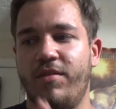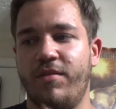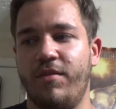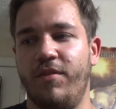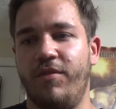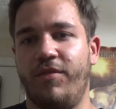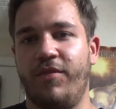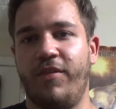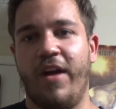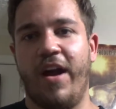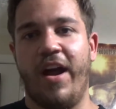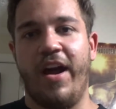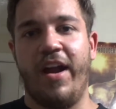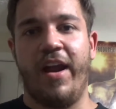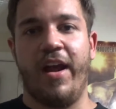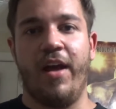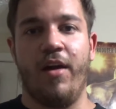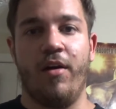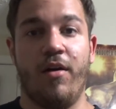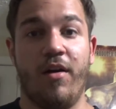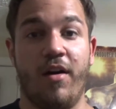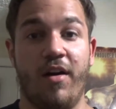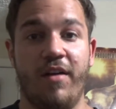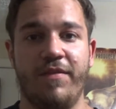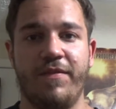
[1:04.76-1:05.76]
through Friday
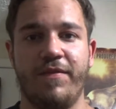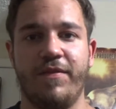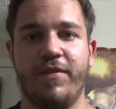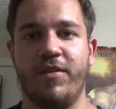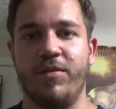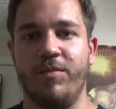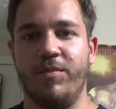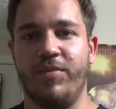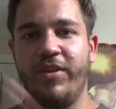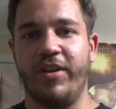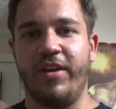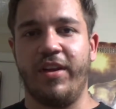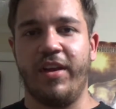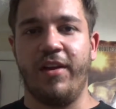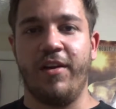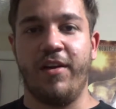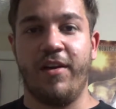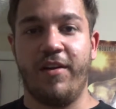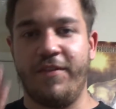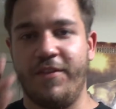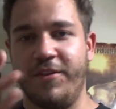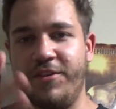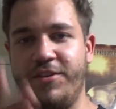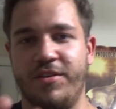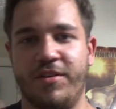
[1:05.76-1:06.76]
off, completely
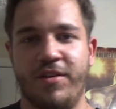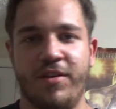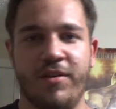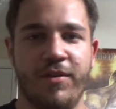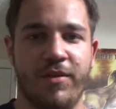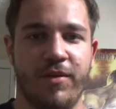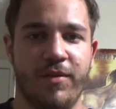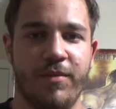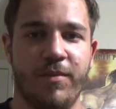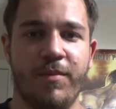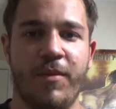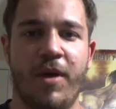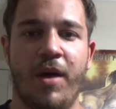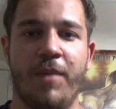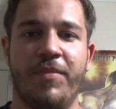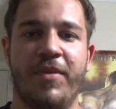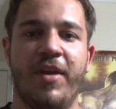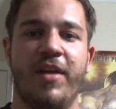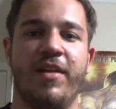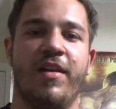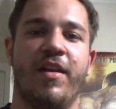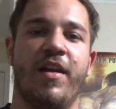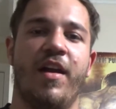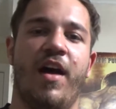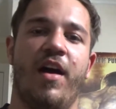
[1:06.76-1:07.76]
off. As you know, the
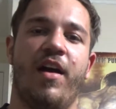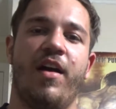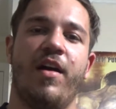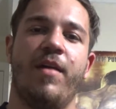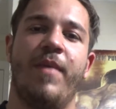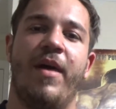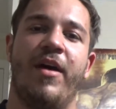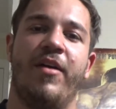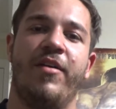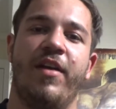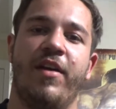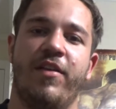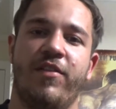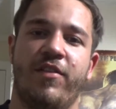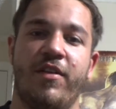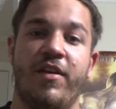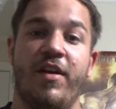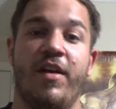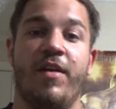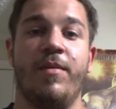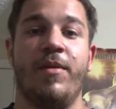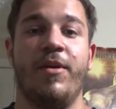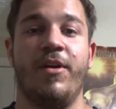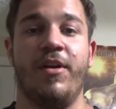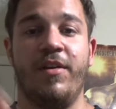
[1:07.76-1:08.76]
update did not come out
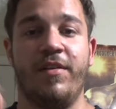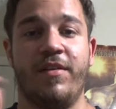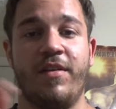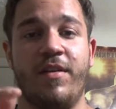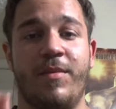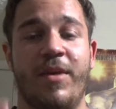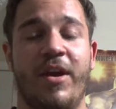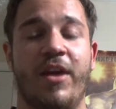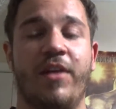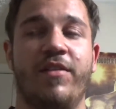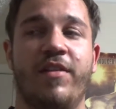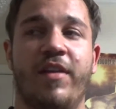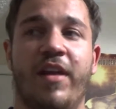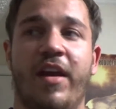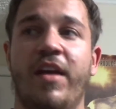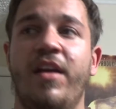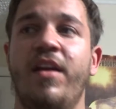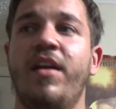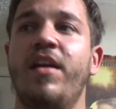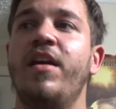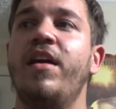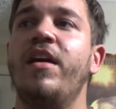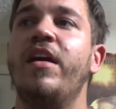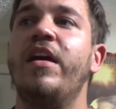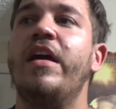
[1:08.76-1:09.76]
yesterday, but it is coming out today.
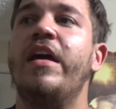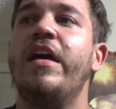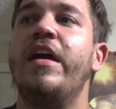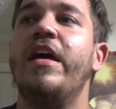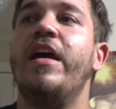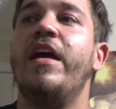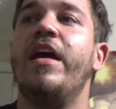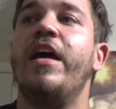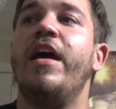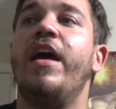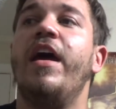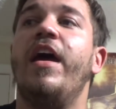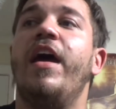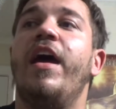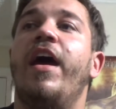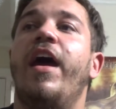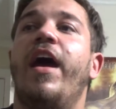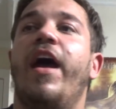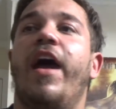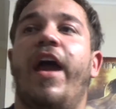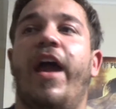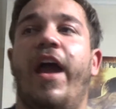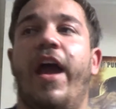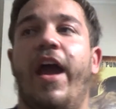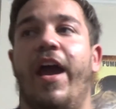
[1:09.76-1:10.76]

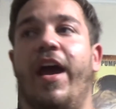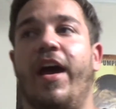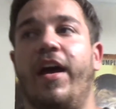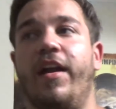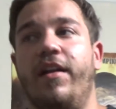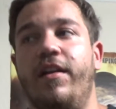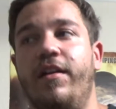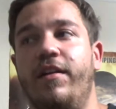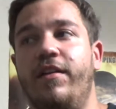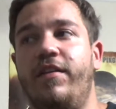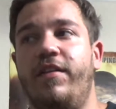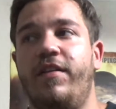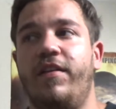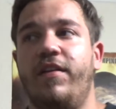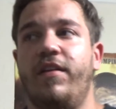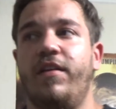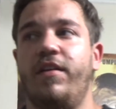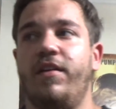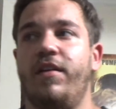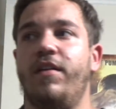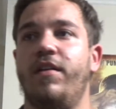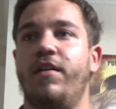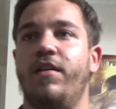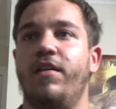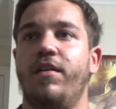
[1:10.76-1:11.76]
And
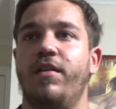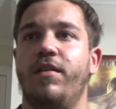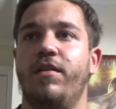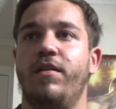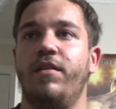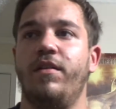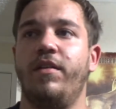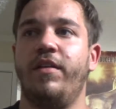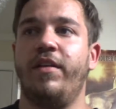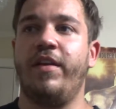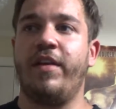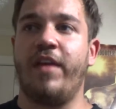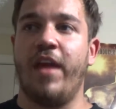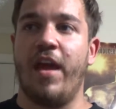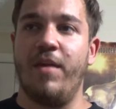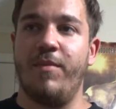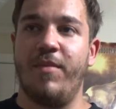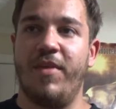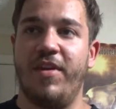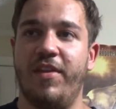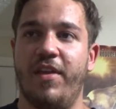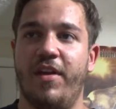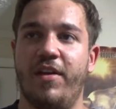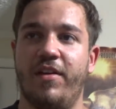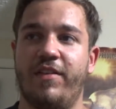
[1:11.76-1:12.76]

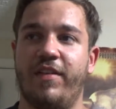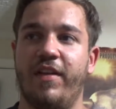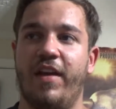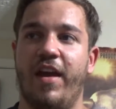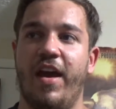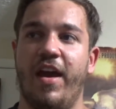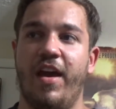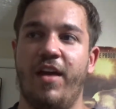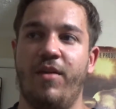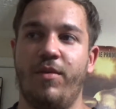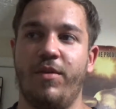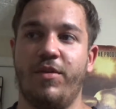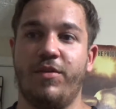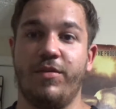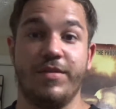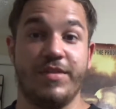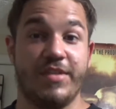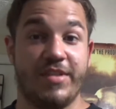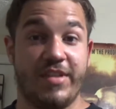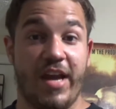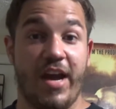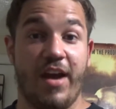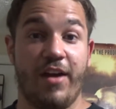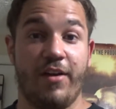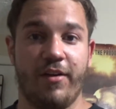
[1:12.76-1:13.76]
came in there today, which was
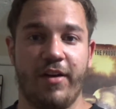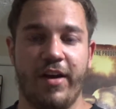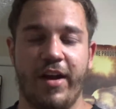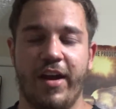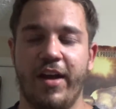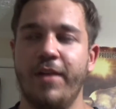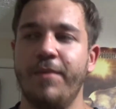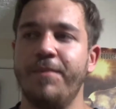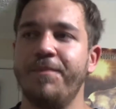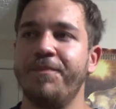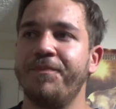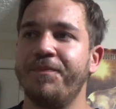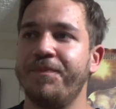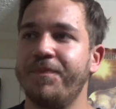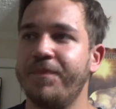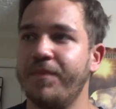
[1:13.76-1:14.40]
Saturday,